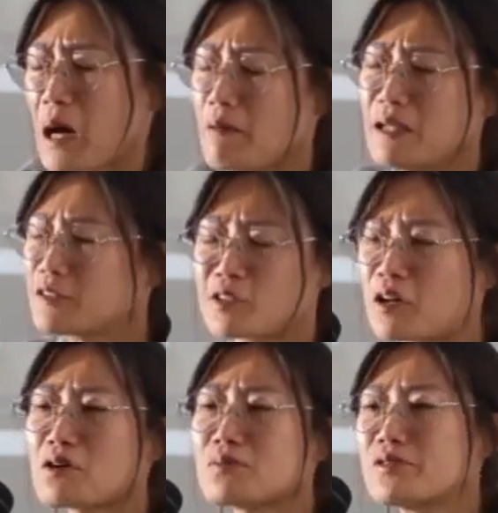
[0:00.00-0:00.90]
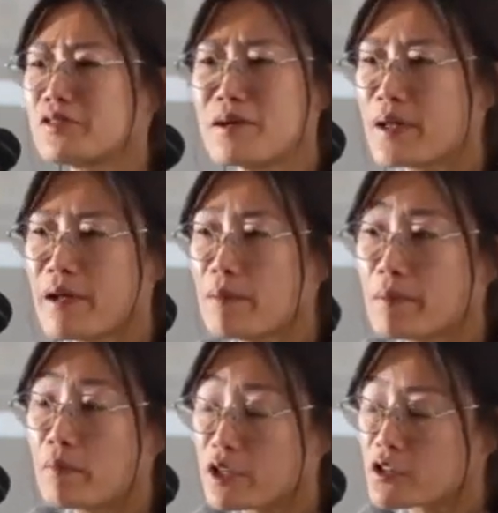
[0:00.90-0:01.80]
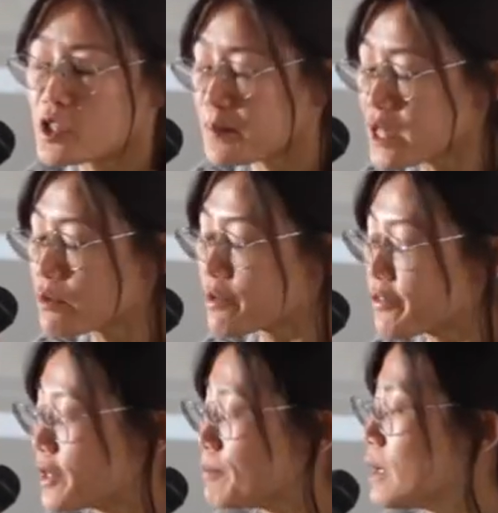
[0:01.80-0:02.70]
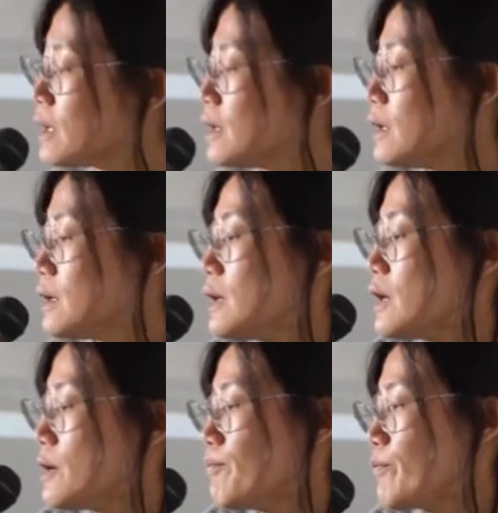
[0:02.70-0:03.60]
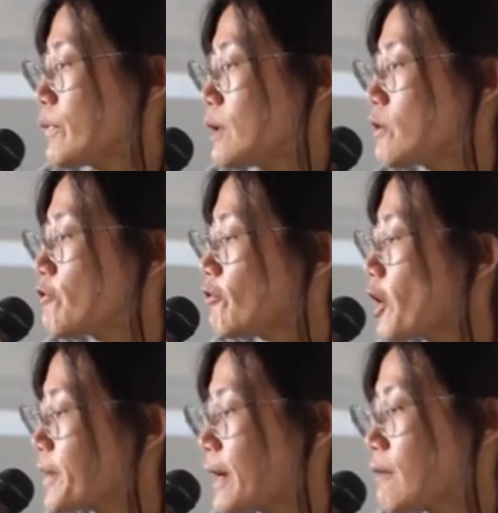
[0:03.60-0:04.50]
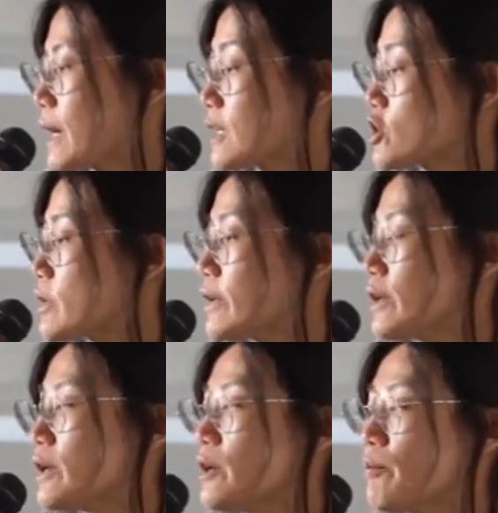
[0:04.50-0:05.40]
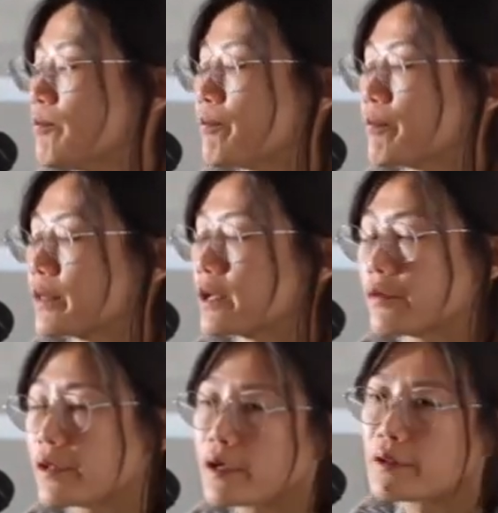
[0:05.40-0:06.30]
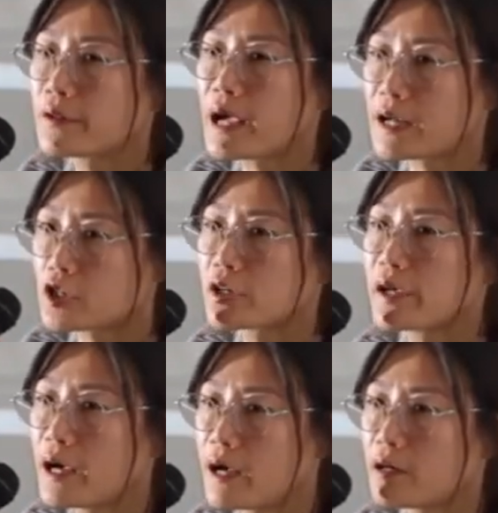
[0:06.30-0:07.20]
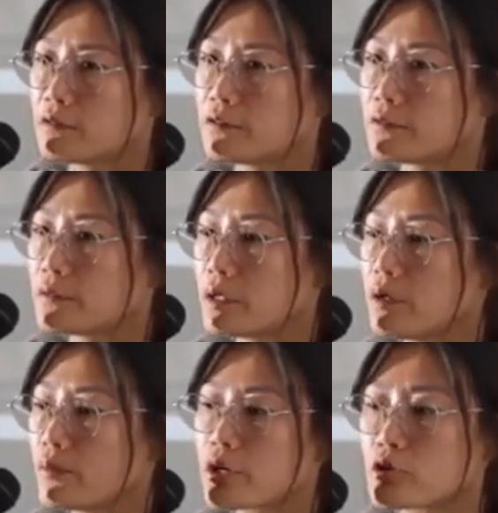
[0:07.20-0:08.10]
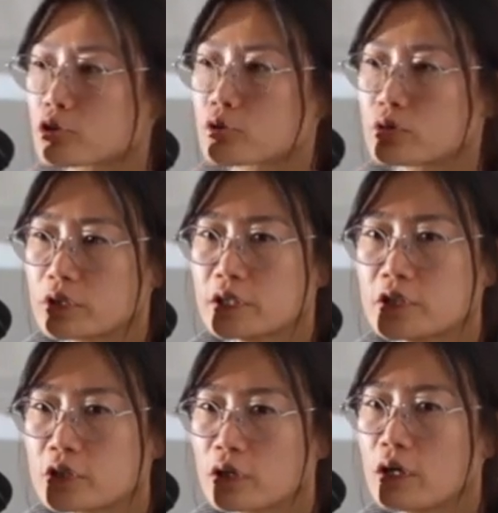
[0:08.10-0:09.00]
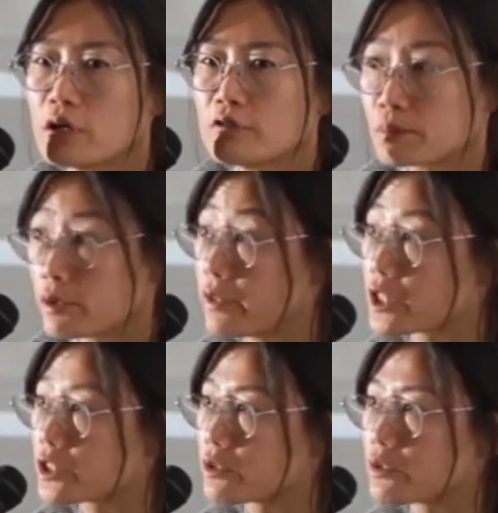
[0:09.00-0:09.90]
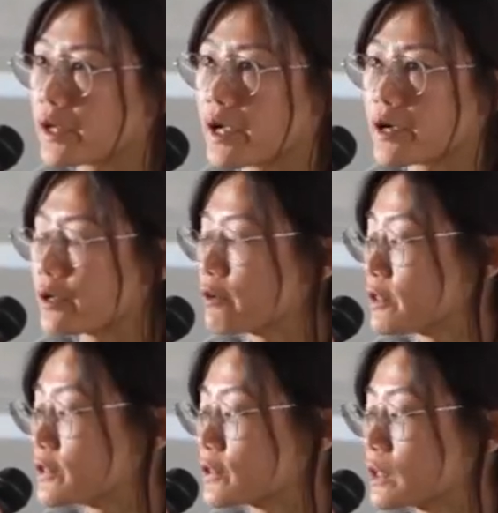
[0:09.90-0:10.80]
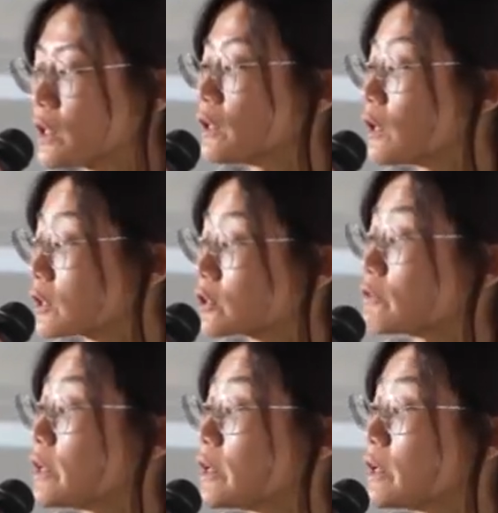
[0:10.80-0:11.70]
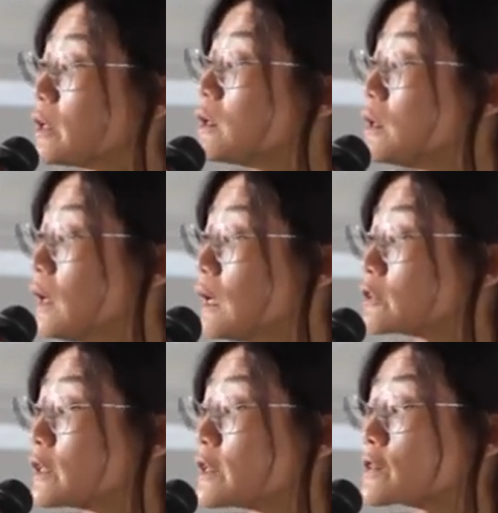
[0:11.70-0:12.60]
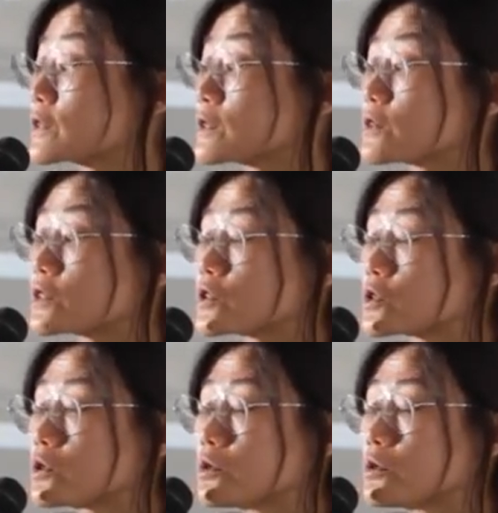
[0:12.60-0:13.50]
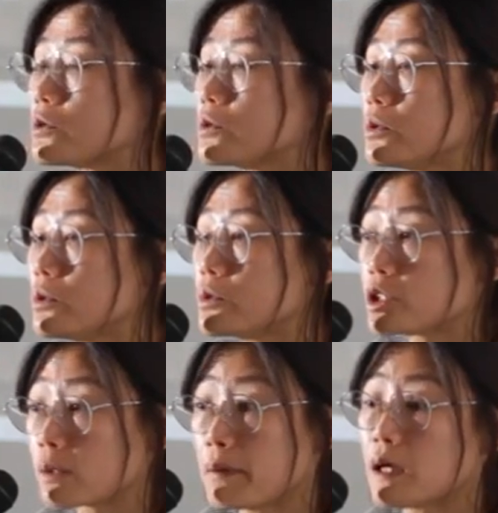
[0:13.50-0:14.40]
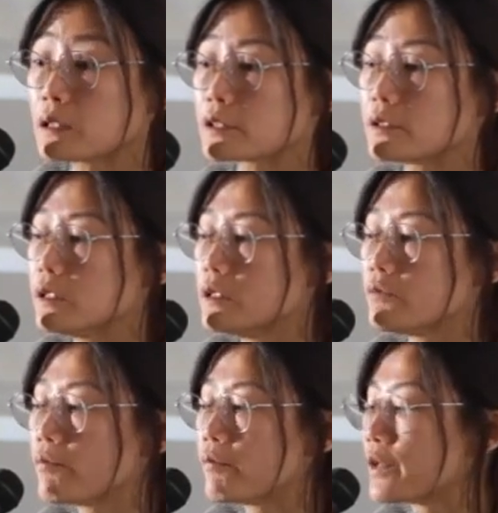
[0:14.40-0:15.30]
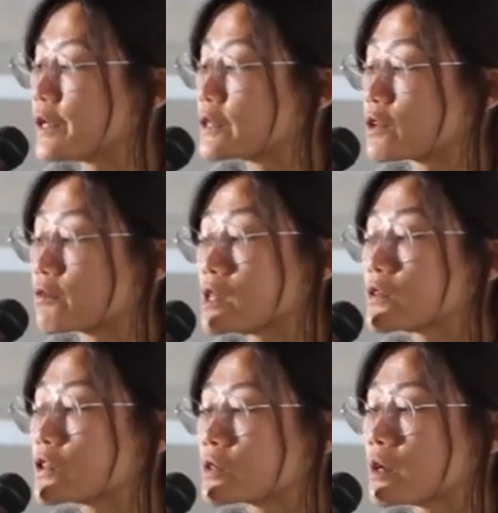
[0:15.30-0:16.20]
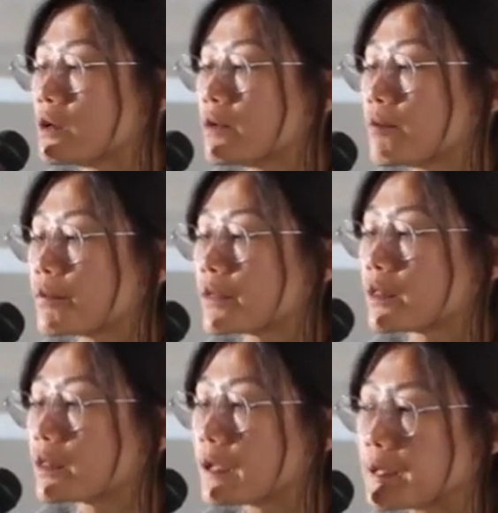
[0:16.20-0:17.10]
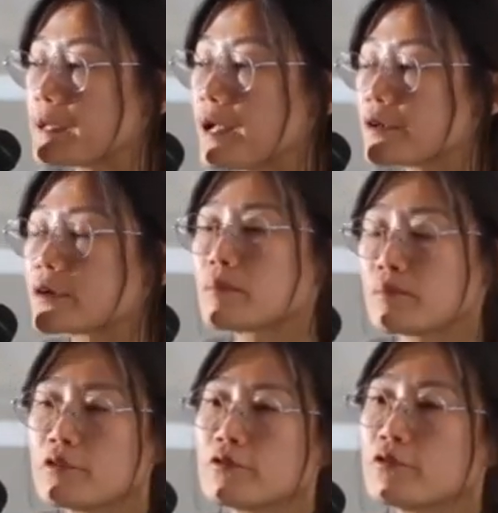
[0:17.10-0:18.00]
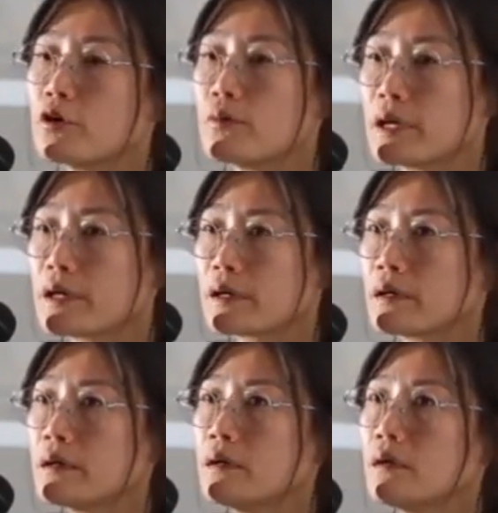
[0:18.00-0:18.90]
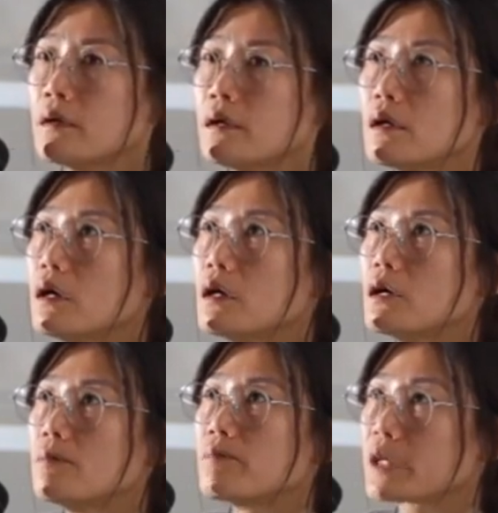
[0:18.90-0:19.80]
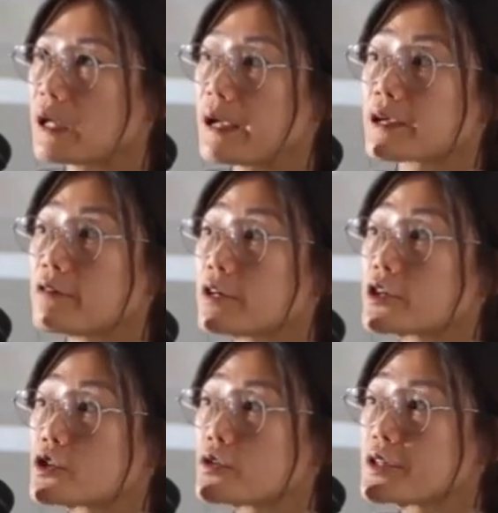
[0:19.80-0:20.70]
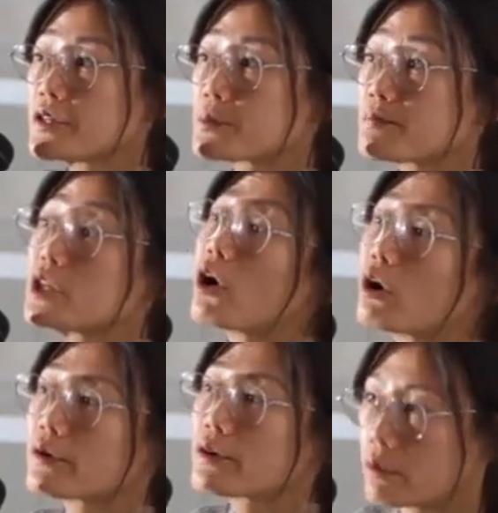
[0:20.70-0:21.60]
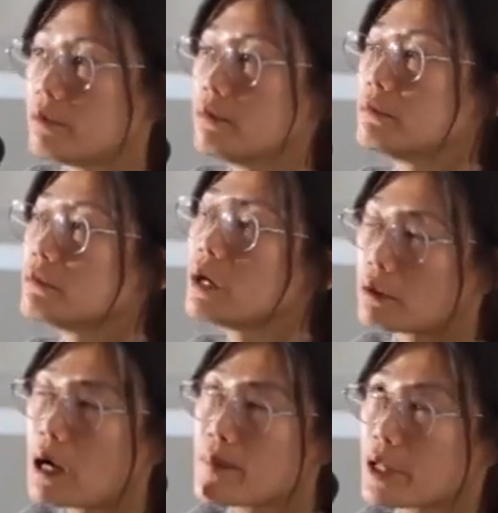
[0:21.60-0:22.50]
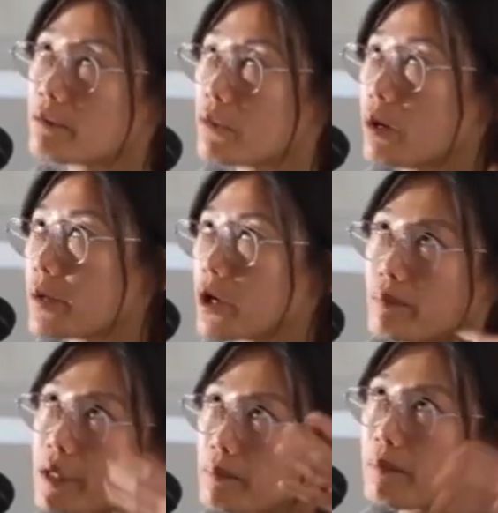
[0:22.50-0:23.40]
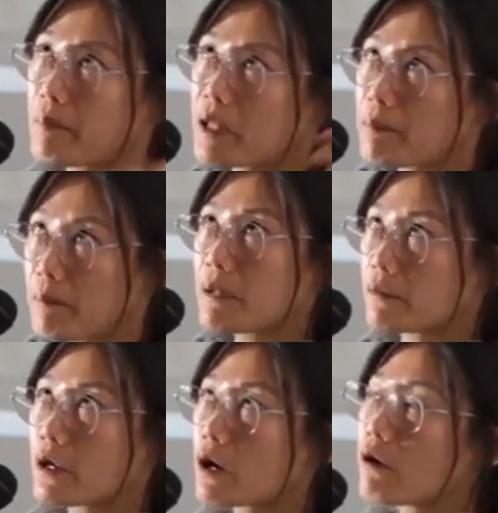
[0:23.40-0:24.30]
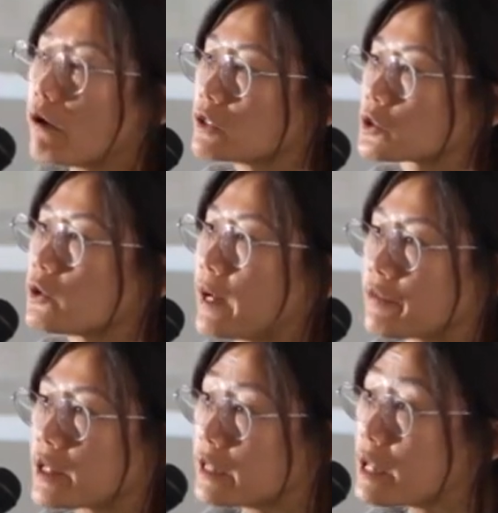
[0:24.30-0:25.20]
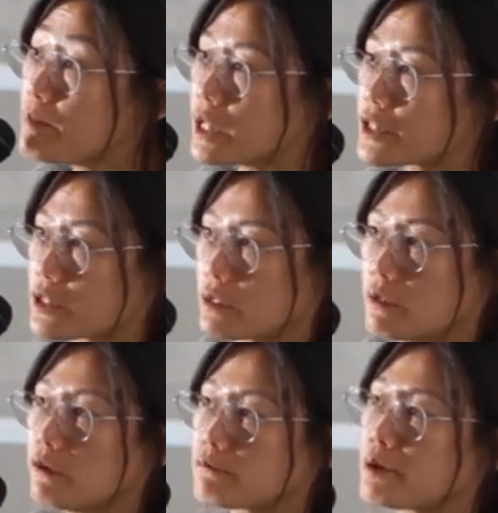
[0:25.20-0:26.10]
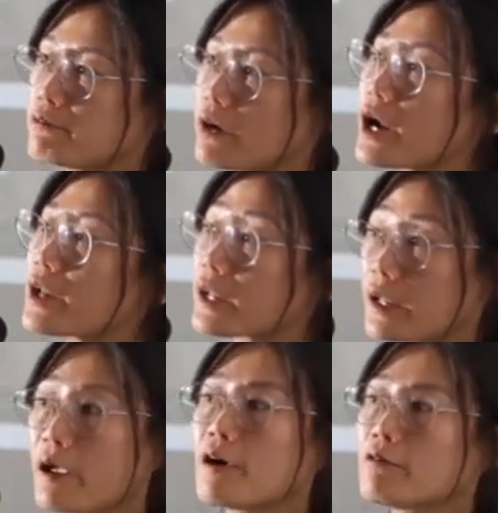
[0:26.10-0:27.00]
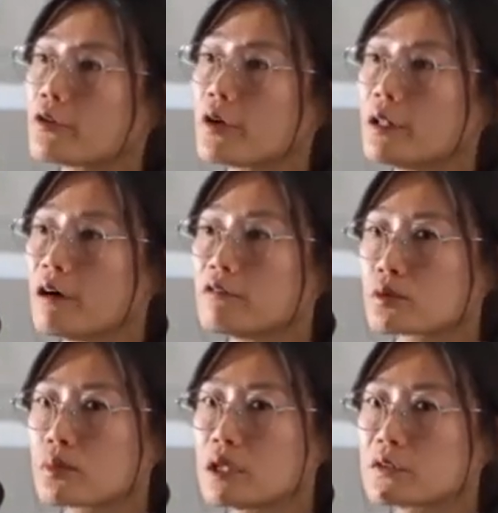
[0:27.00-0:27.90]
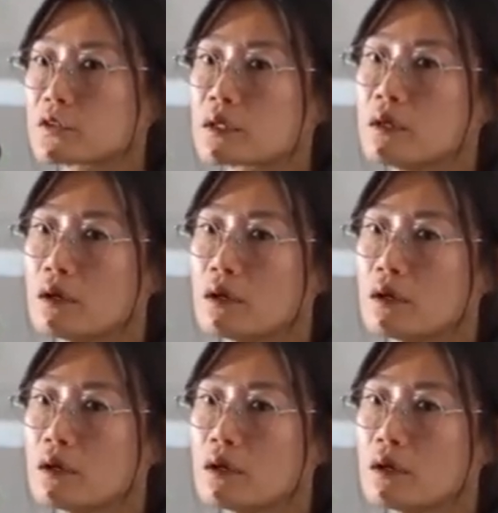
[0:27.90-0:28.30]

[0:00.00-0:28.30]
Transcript: Let's talk with them. But when you speak with them, you find out actually that they actually have a real shortage of professional caregivers. A lot of the elderly citizens who took part in these events, they end up performing caregiving duties beyond, well, I mean, not beyond, but they are also at the limit of providing care for their loved ones.